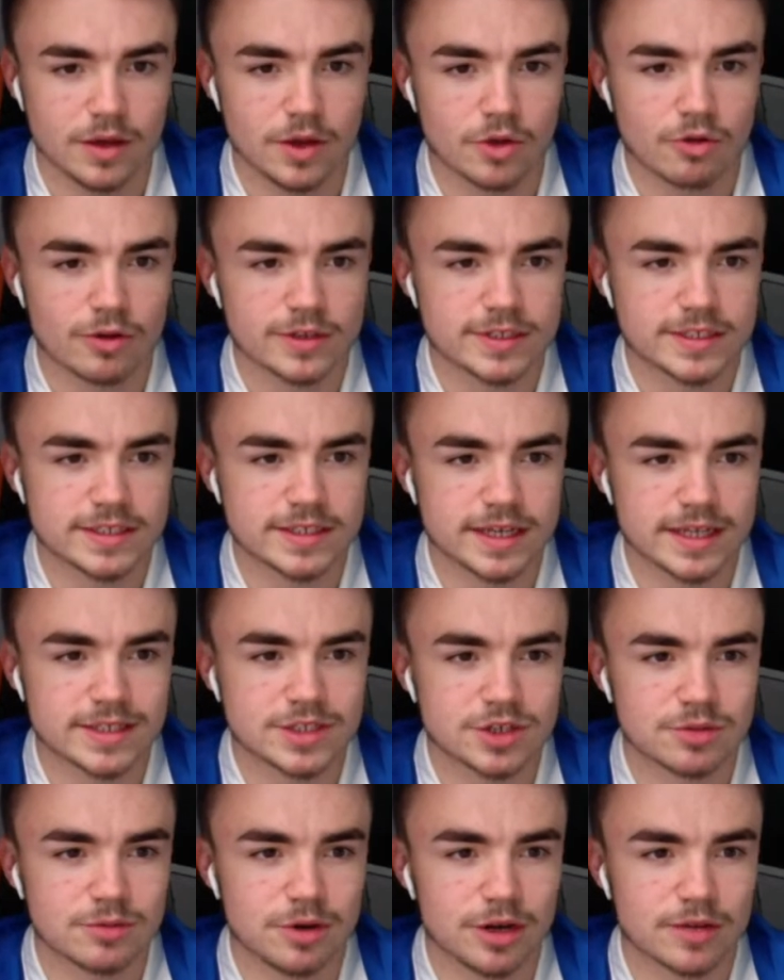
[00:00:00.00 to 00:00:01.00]
Chris has said,
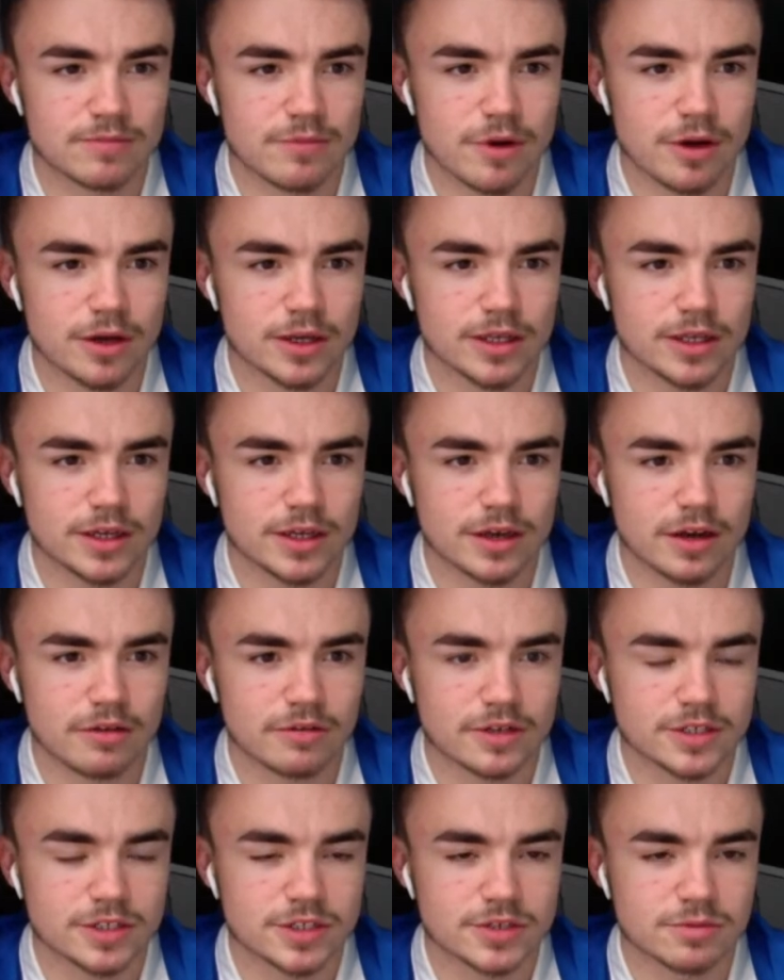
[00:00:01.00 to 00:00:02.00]
Tom, I admire your
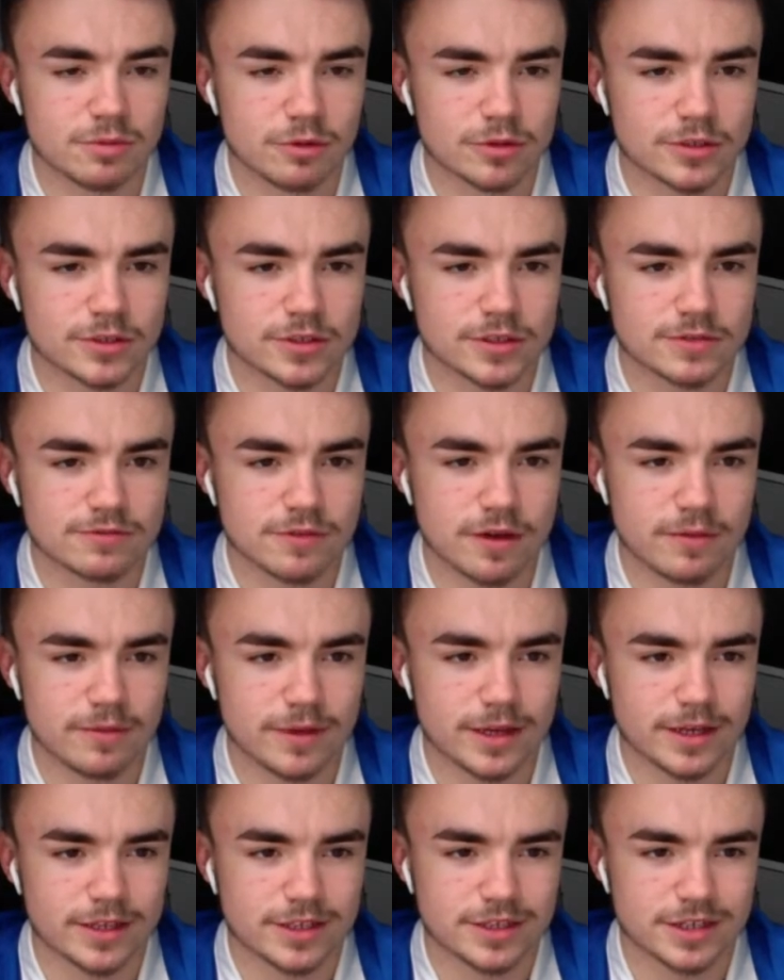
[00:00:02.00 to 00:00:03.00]
courage to watch this
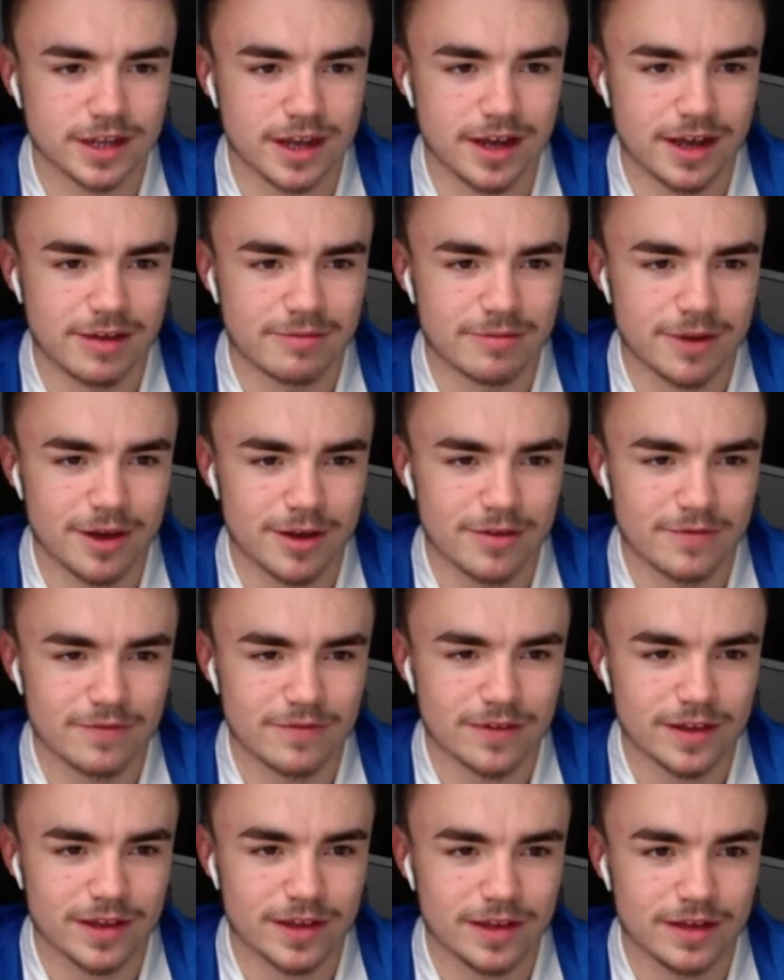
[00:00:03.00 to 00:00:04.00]
rubbish.
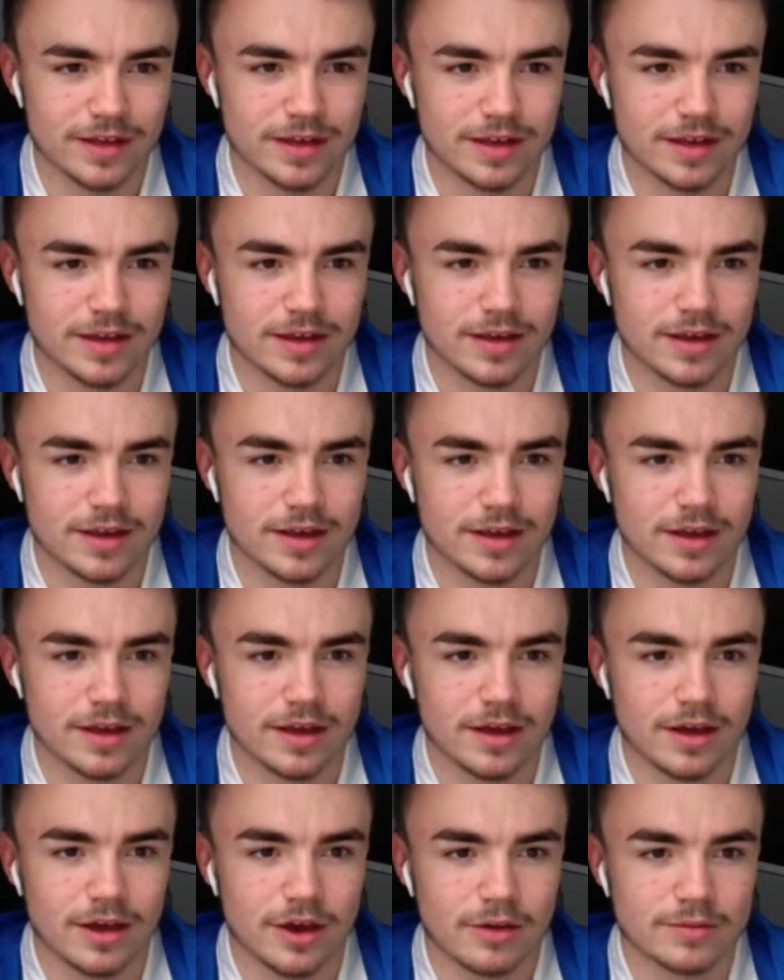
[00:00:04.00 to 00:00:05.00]
Hopefully,
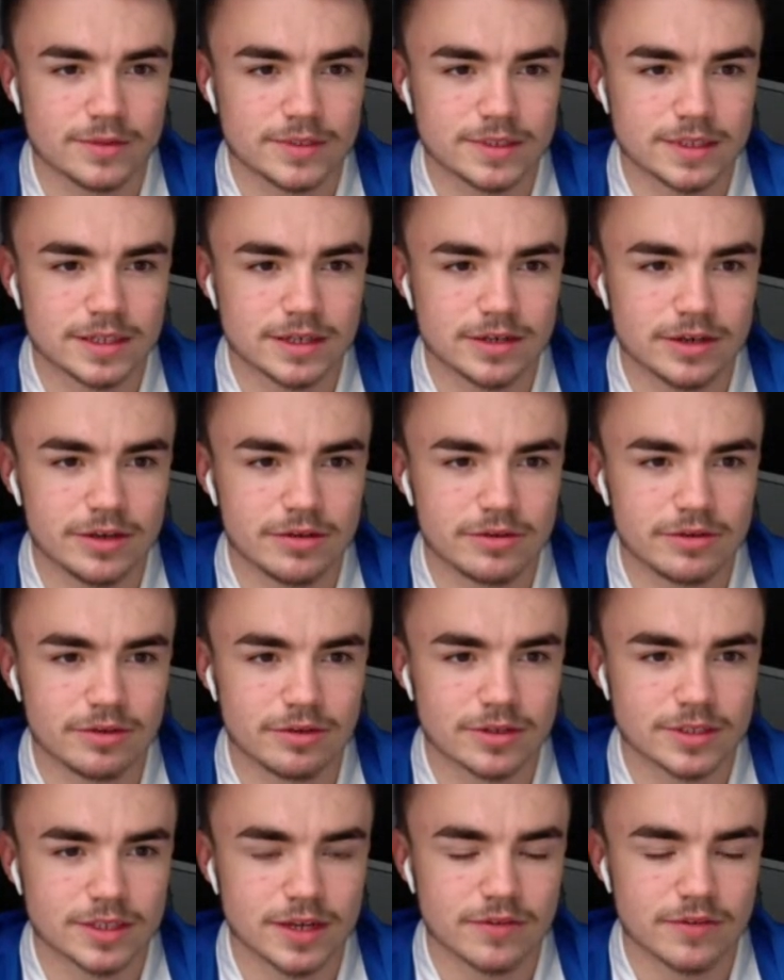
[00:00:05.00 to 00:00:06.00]
hope to see you
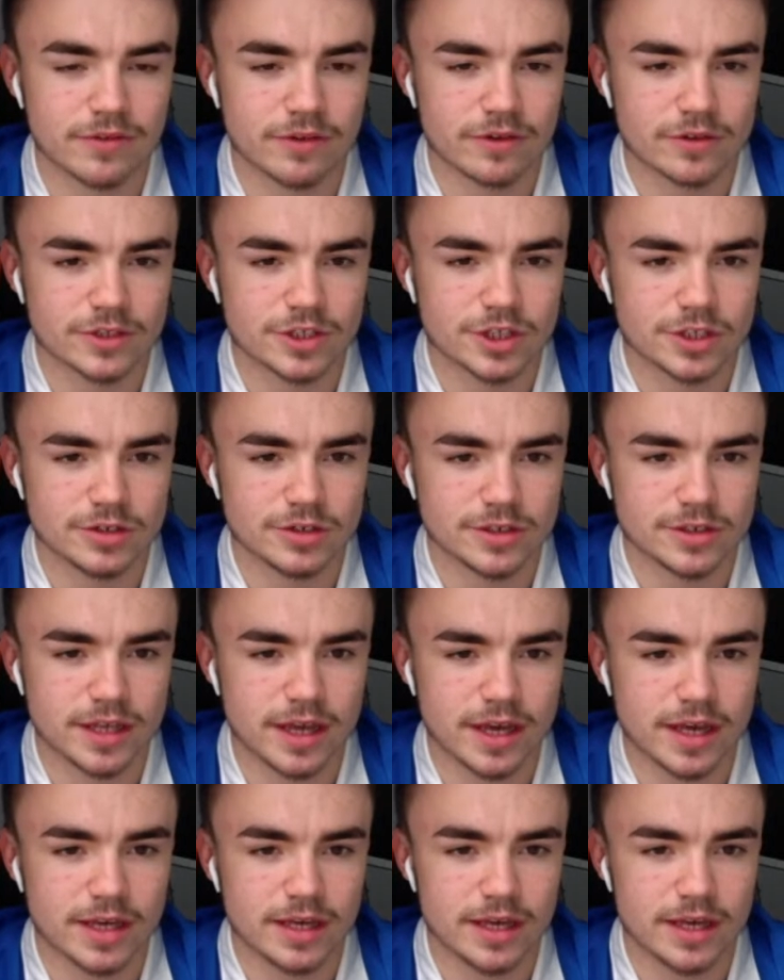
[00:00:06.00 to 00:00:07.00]
not suffering on
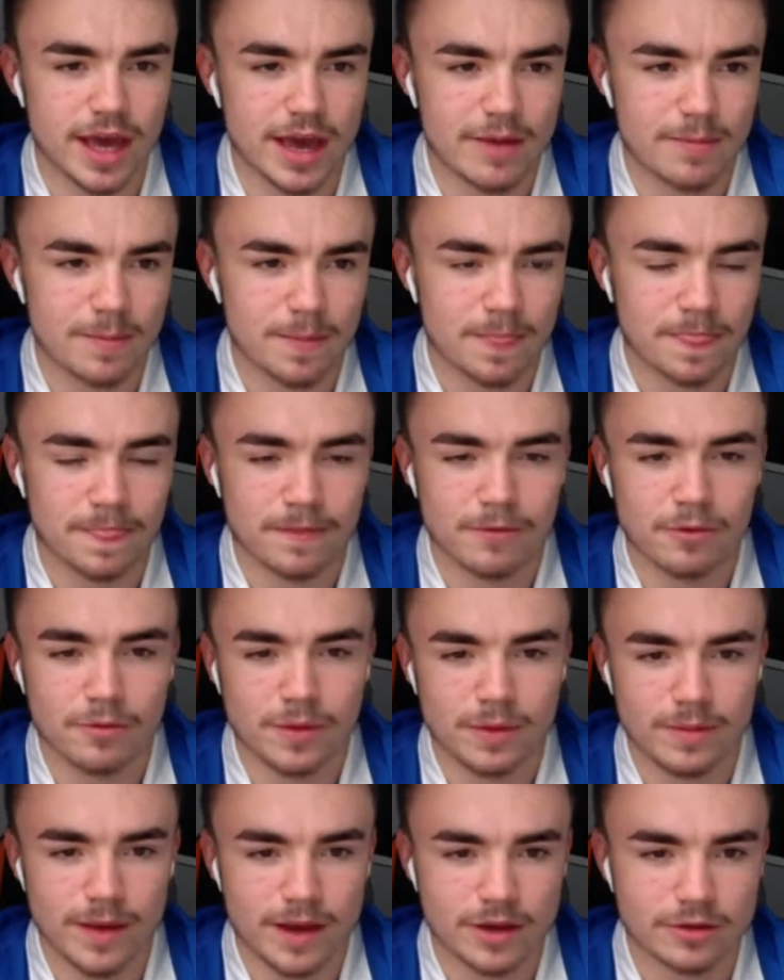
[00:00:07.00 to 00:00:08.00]
Tuesday. Yeah, we'll
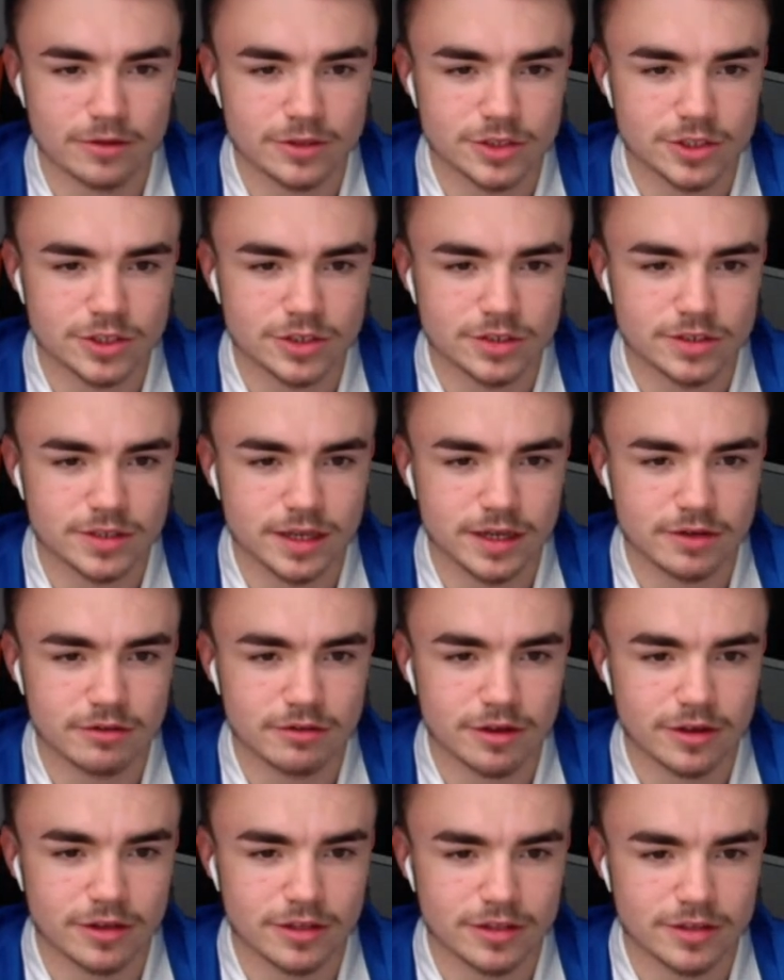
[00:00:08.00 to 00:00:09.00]
be back on Tuesday,
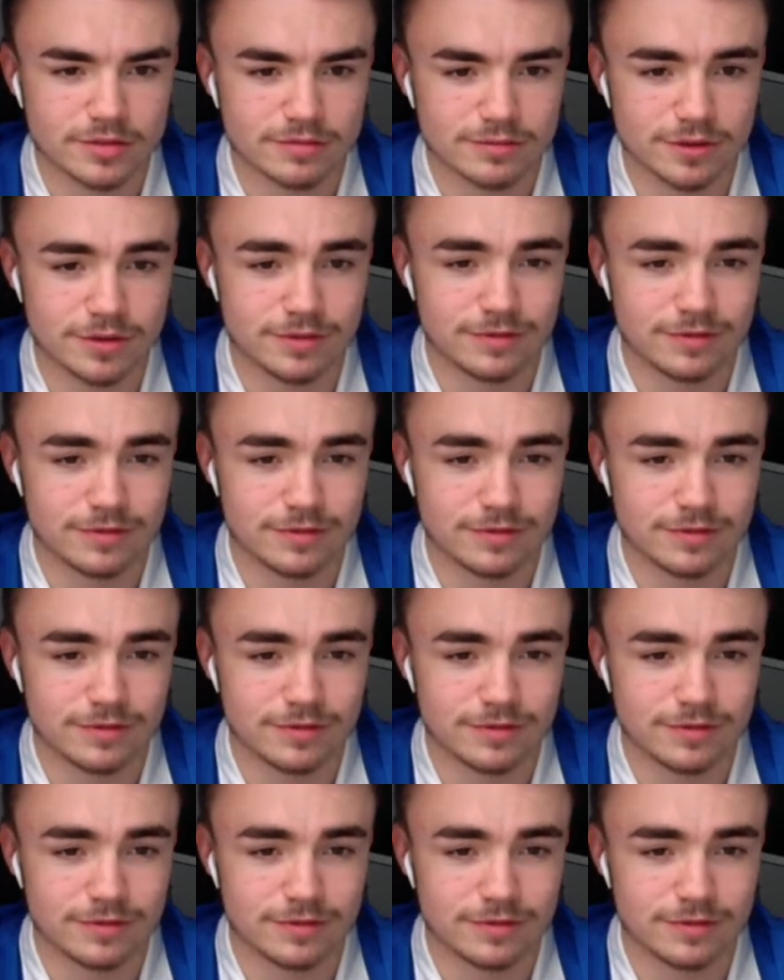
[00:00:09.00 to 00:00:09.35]
Chris.